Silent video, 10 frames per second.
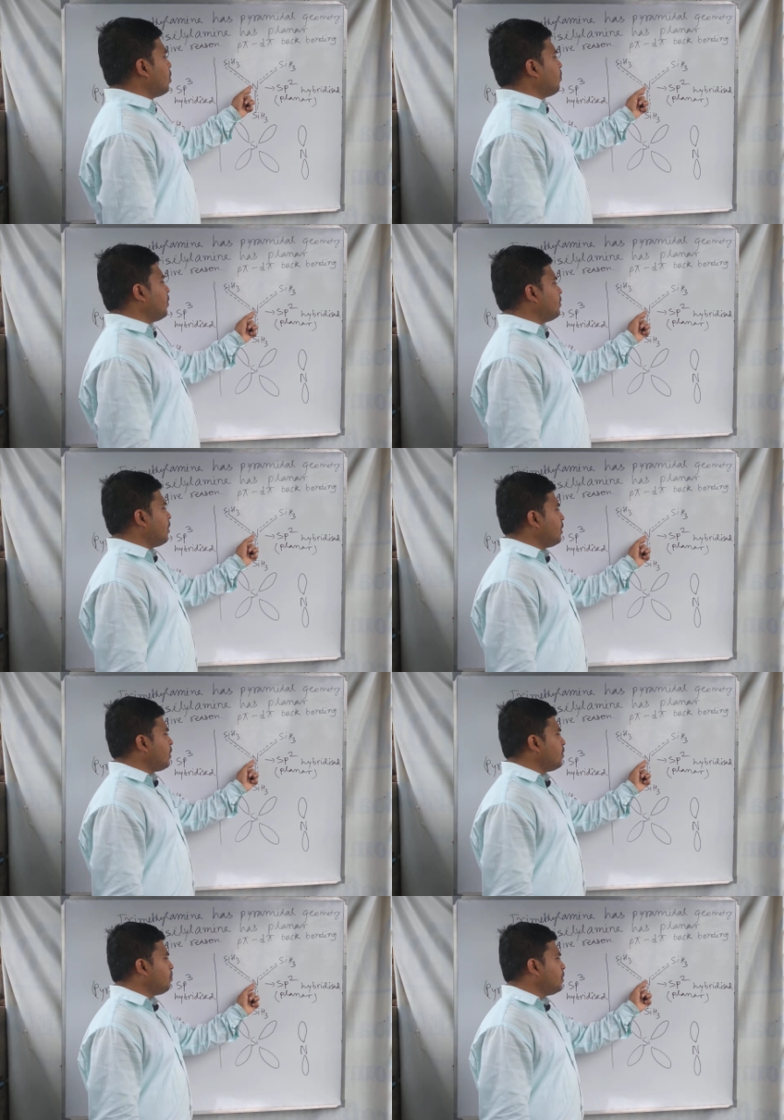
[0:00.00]
present
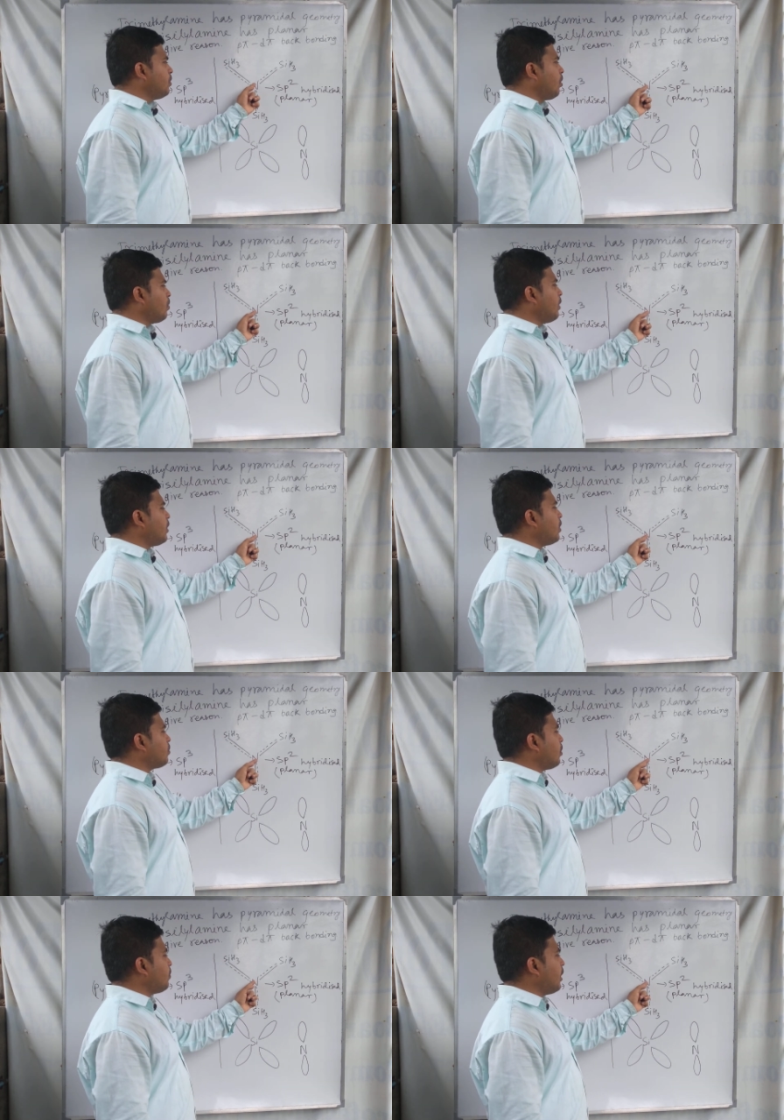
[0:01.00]
in p orbitals
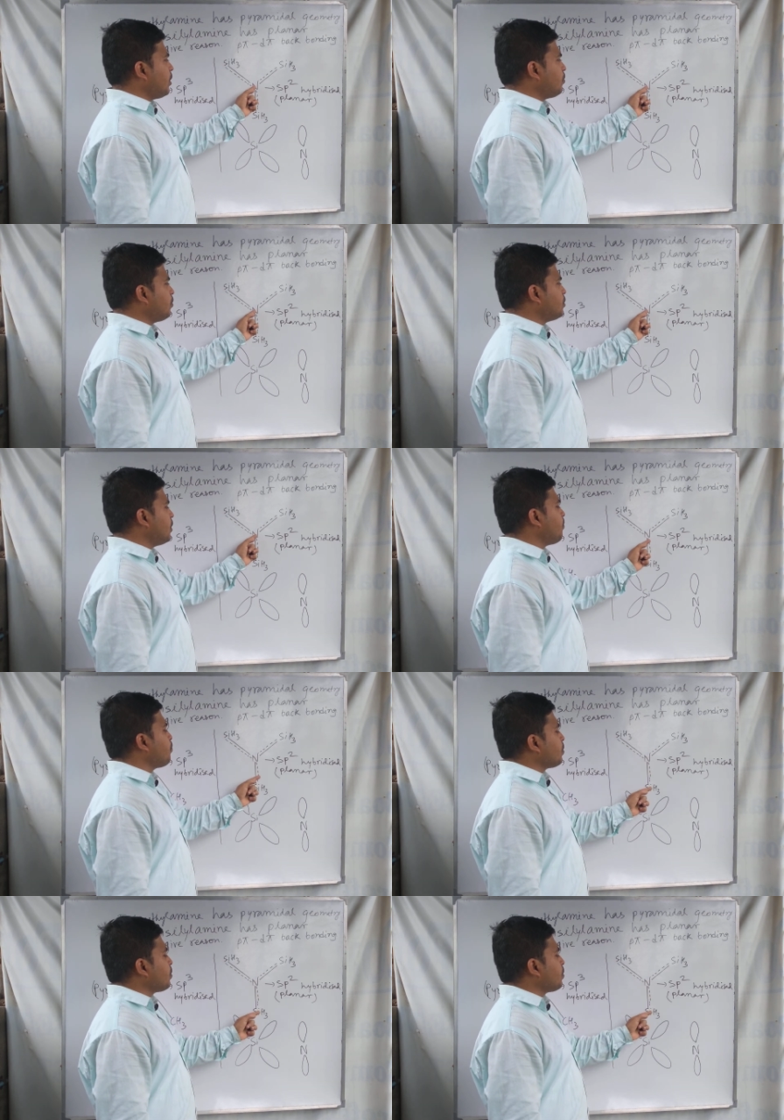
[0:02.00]
of nitrogen